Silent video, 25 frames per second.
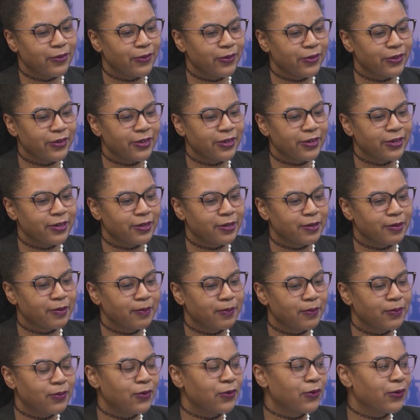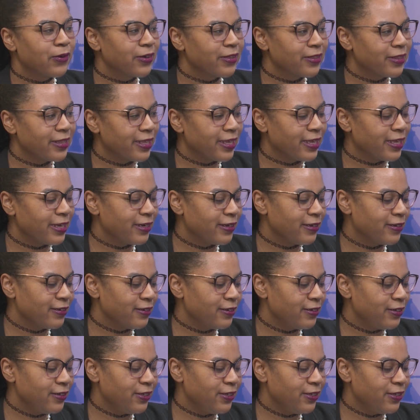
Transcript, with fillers: order more than